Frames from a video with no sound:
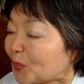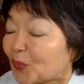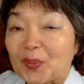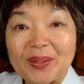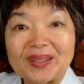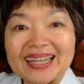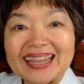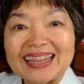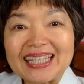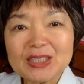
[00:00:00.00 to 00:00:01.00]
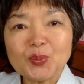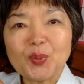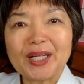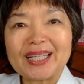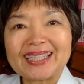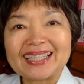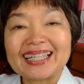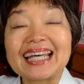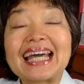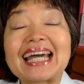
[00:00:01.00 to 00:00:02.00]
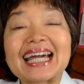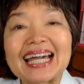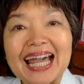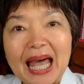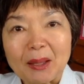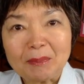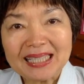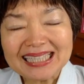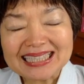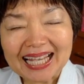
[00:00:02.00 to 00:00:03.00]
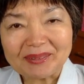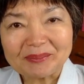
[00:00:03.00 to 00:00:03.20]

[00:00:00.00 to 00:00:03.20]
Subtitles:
Well, this word, kamiza,